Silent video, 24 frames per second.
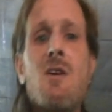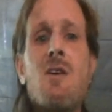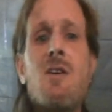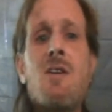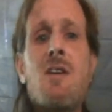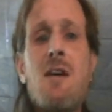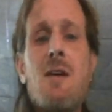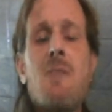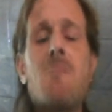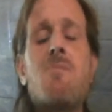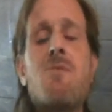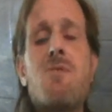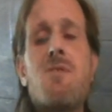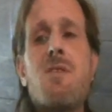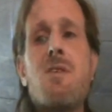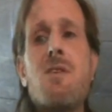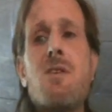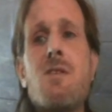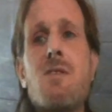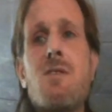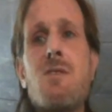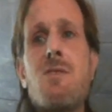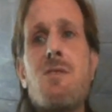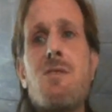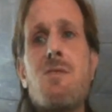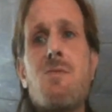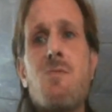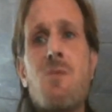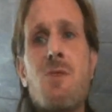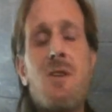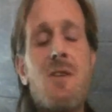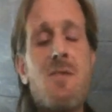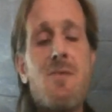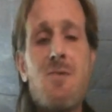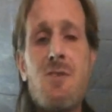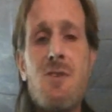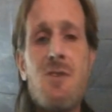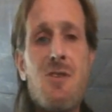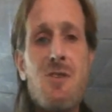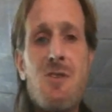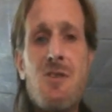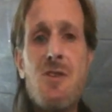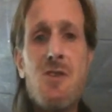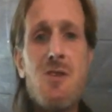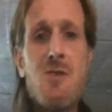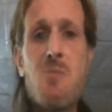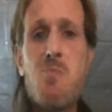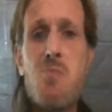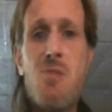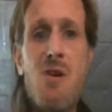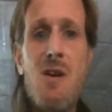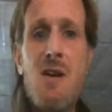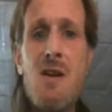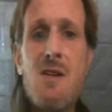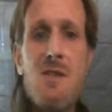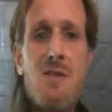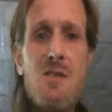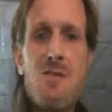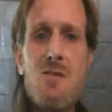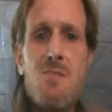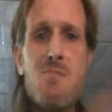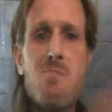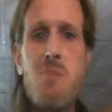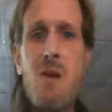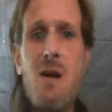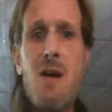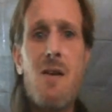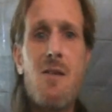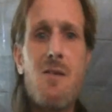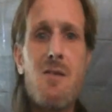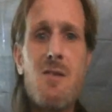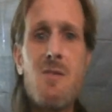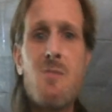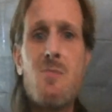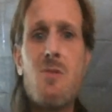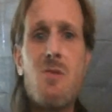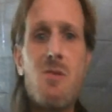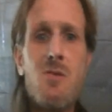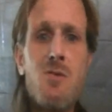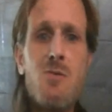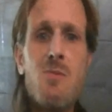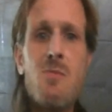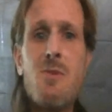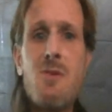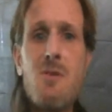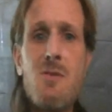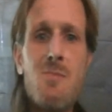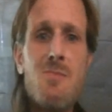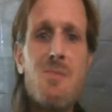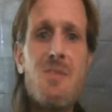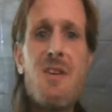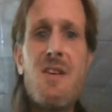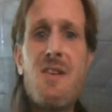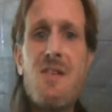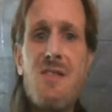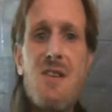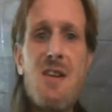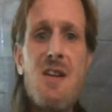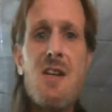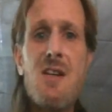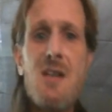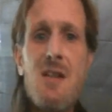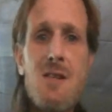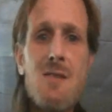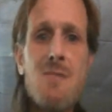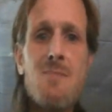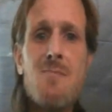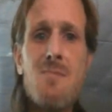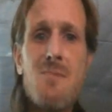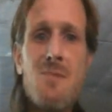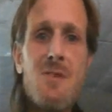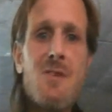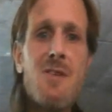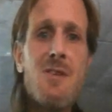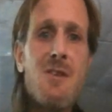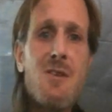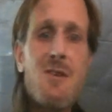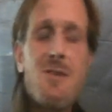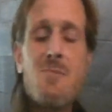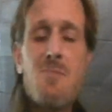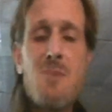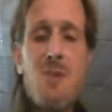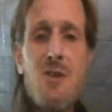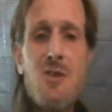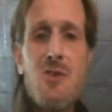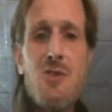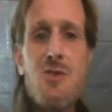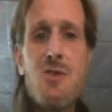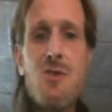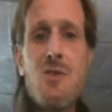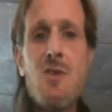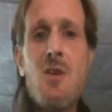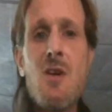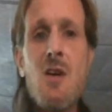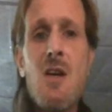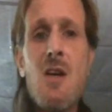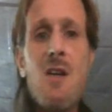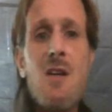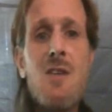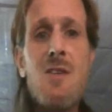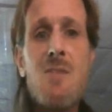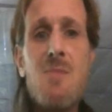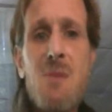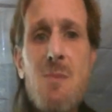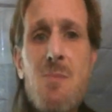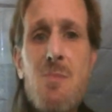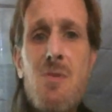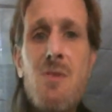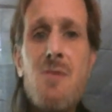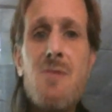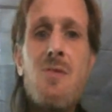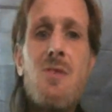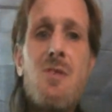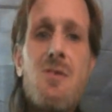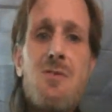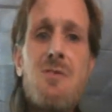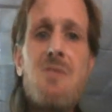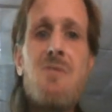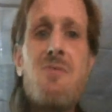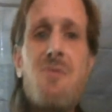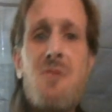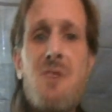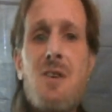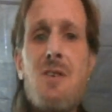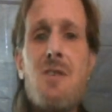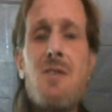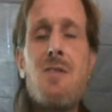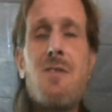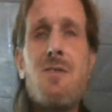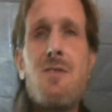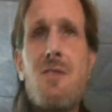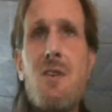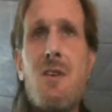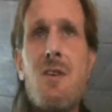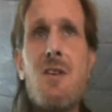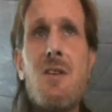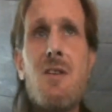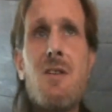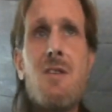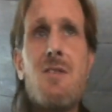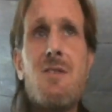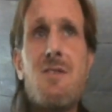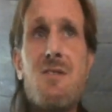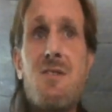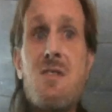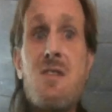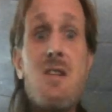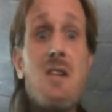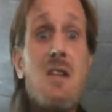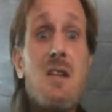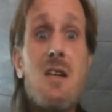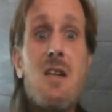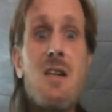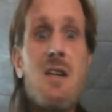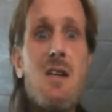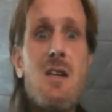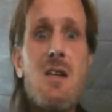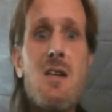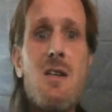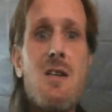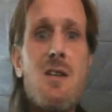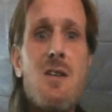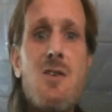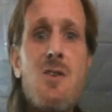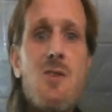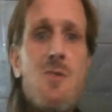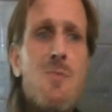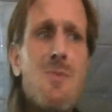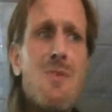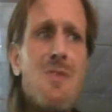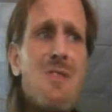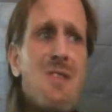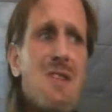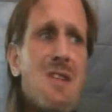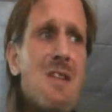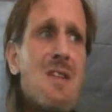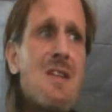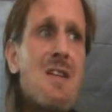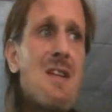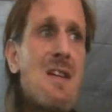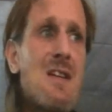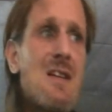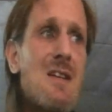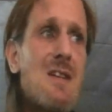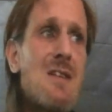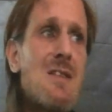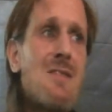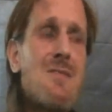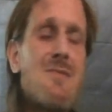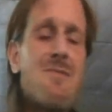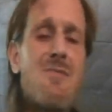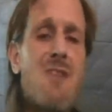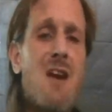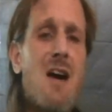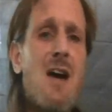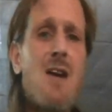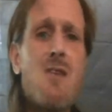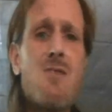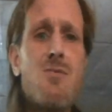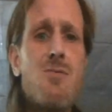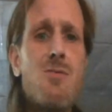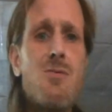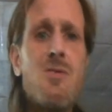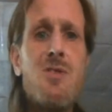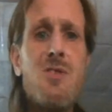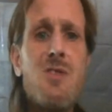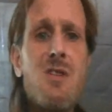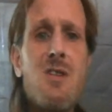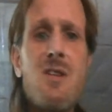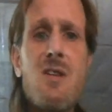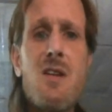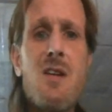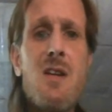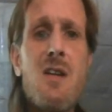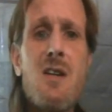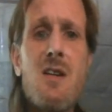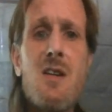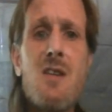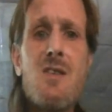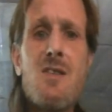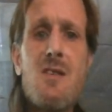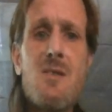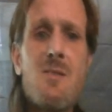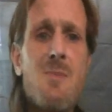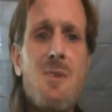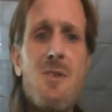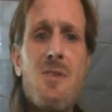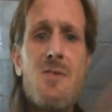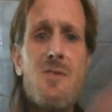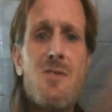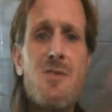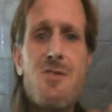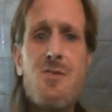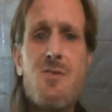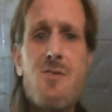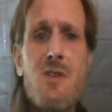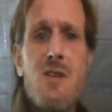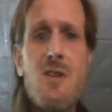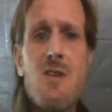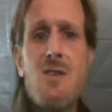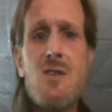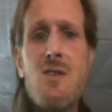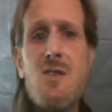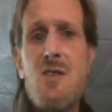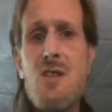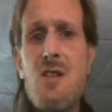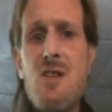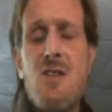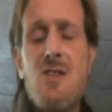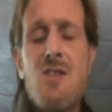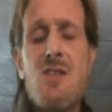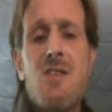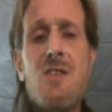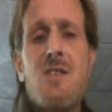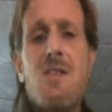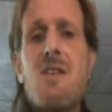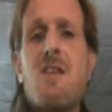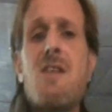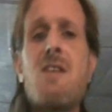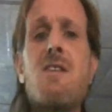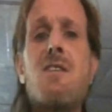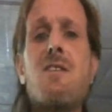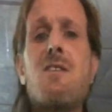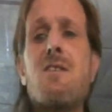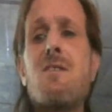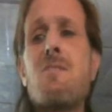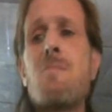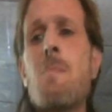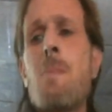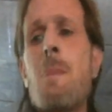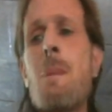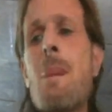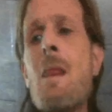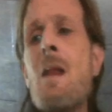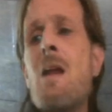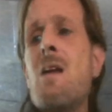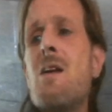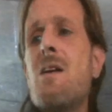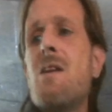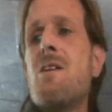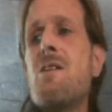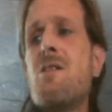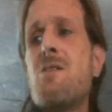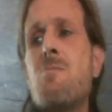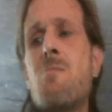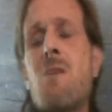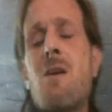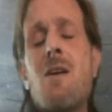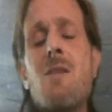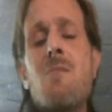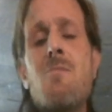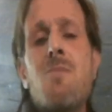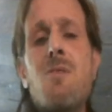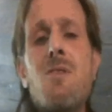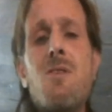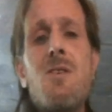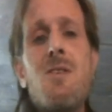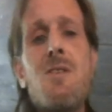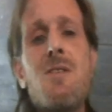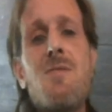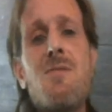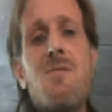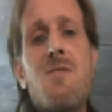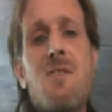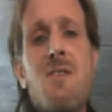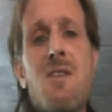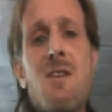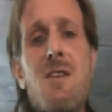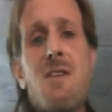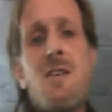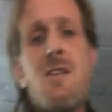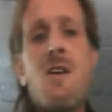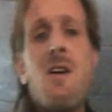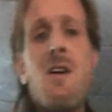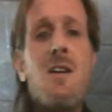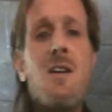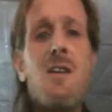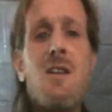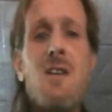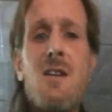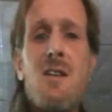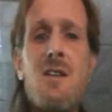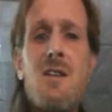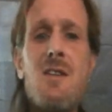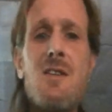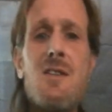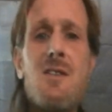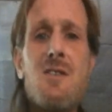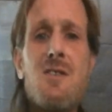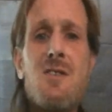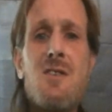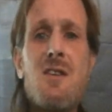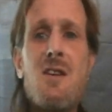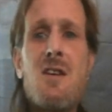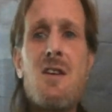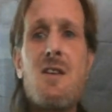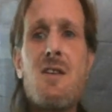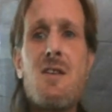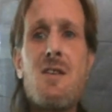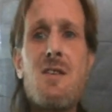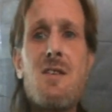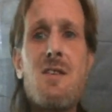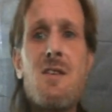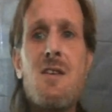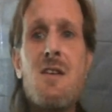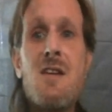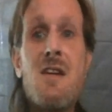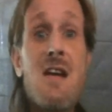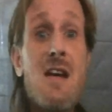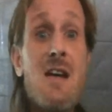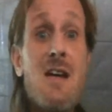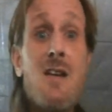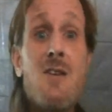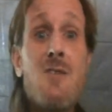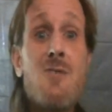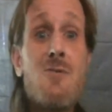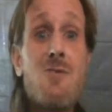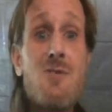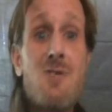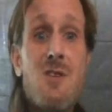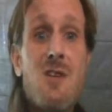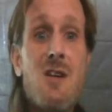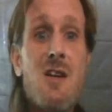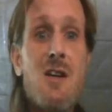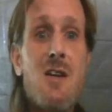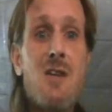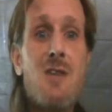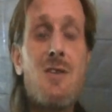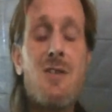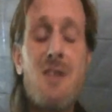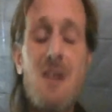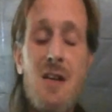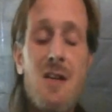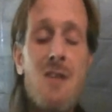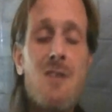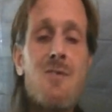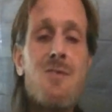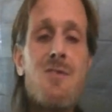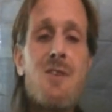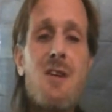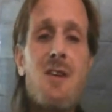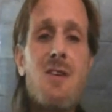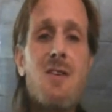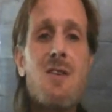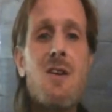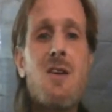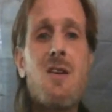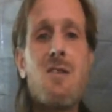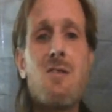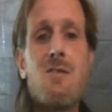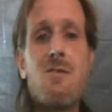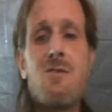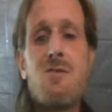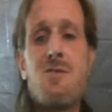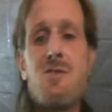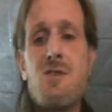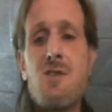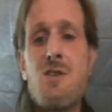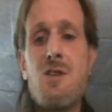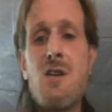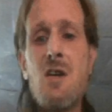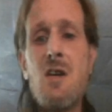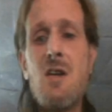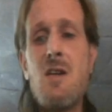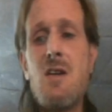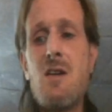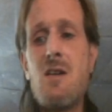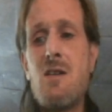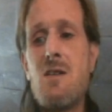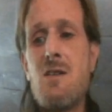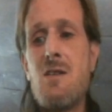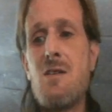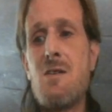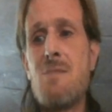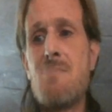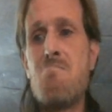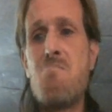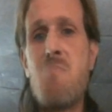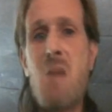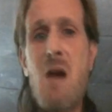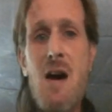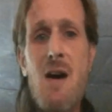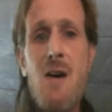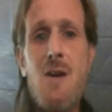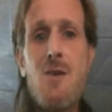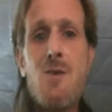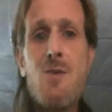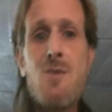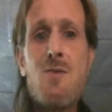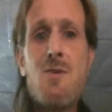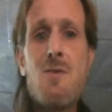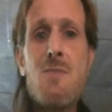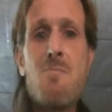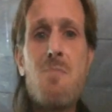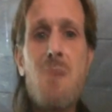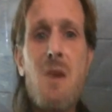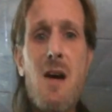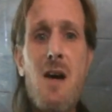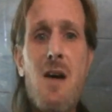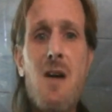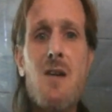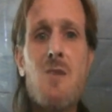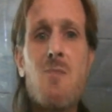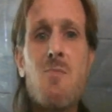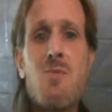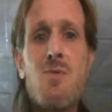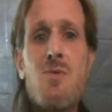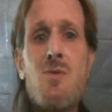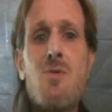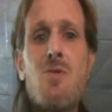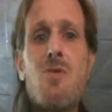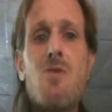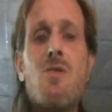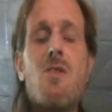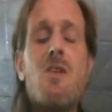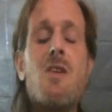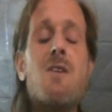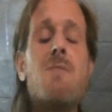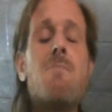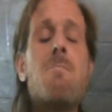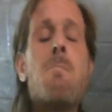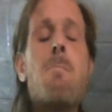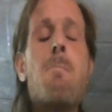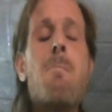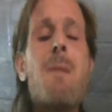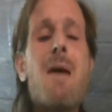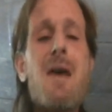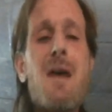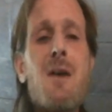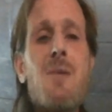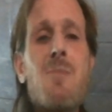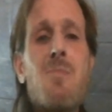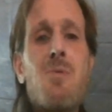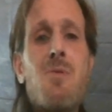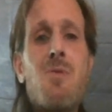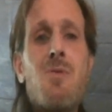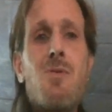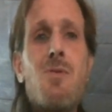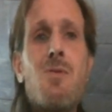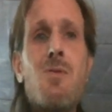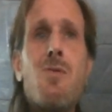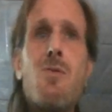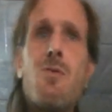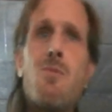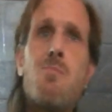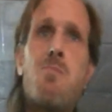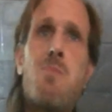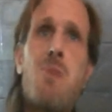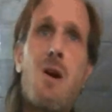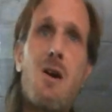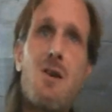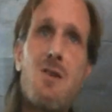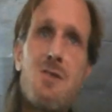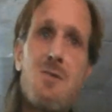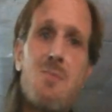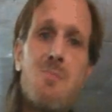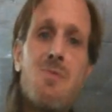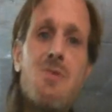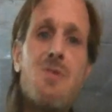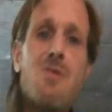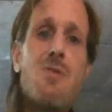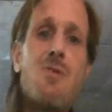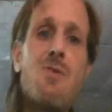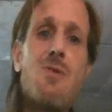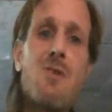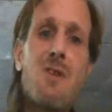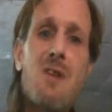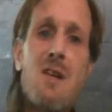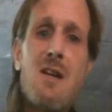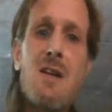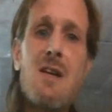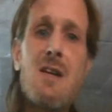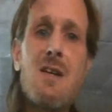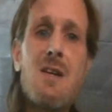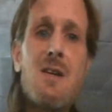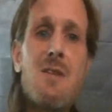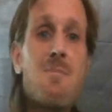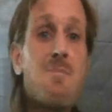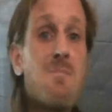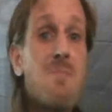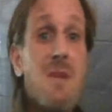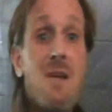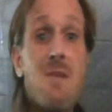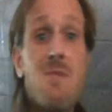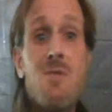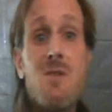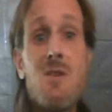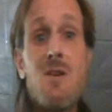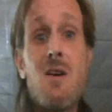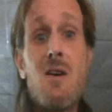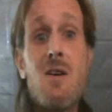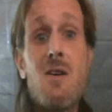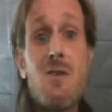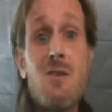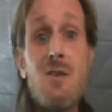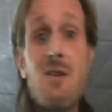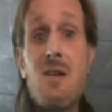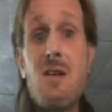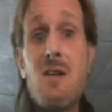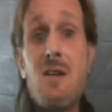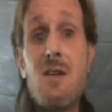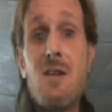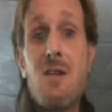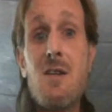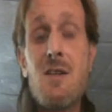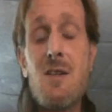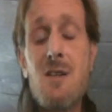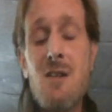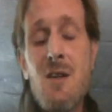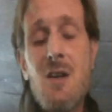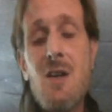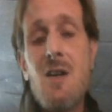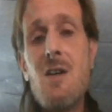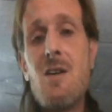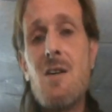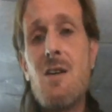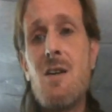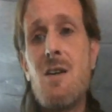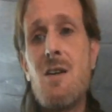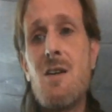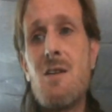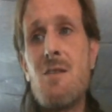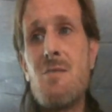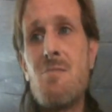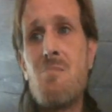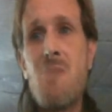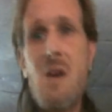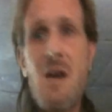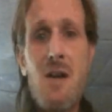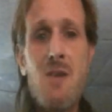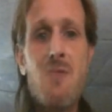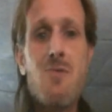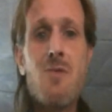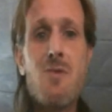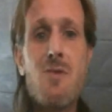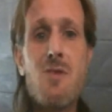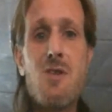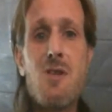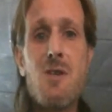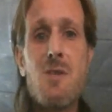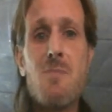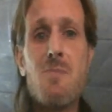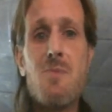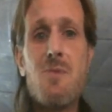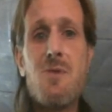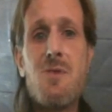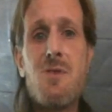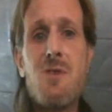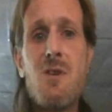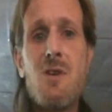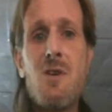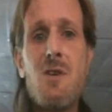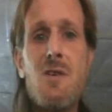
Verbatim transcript: Chemtrails, whatever it is they're spraying, this barium, aluminum, titanium uh, mixture. People have also found uh, D N A, human D N A, viral D N A, some other strange things like that in it. It is my belief that it is at nanoscale, nanotechnology, uh, biocompatible, embeddable, possibly organic, maybe not organic, uh, microchips.